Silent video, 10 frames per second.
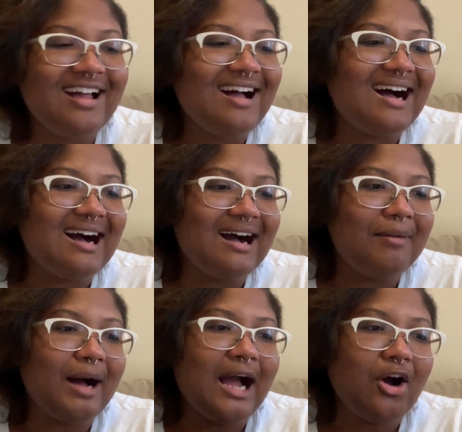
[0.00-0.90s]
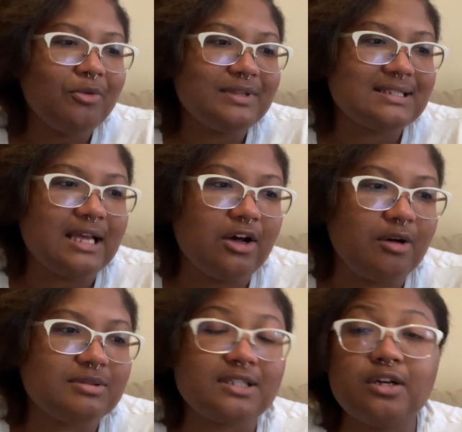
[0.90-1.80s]
I hope this
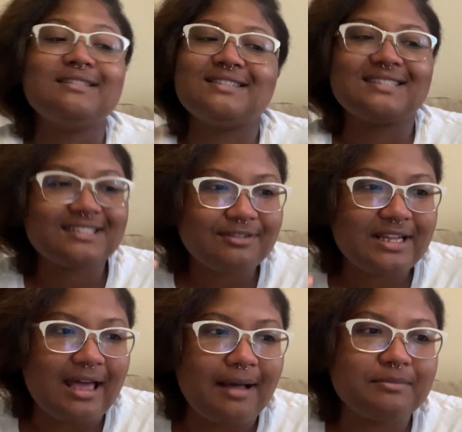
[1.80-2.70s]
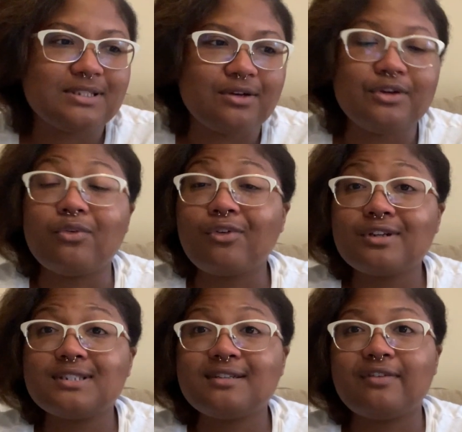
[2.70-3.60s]
helps. So just as a recap, so in order
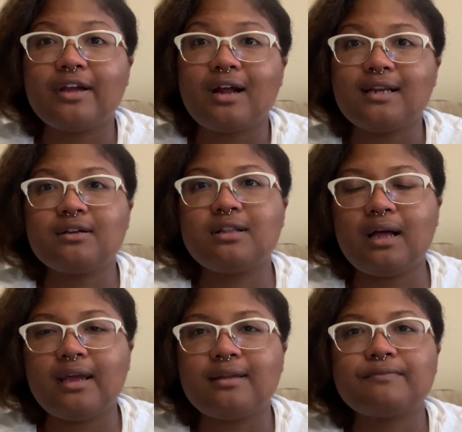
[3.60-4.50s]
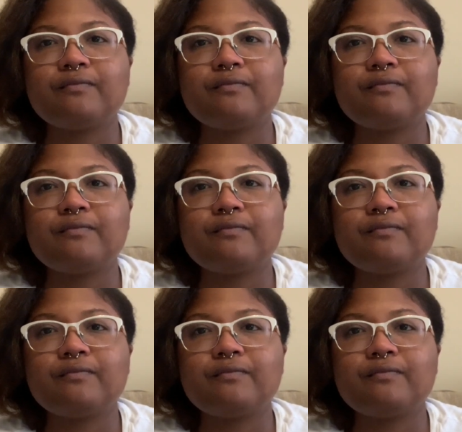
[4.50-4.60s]
to define your ideal client,